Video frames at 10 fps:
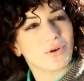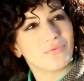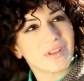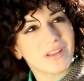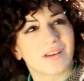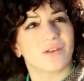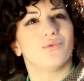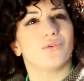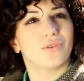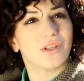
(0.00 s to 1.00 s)
more
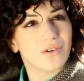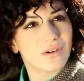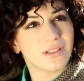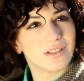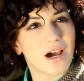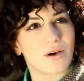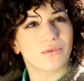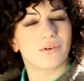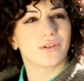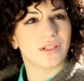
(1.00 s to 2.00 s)
convinced that each of us
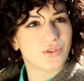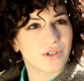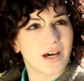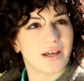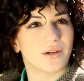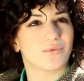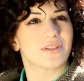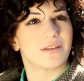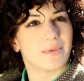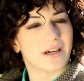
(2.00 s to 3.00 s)
has a role to play to
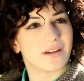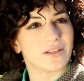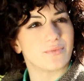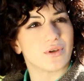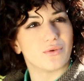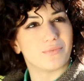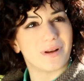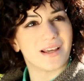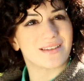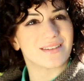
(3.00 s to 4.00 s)
improve these complex
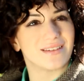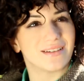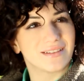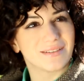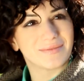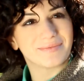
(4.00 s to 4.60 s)
mechanisms.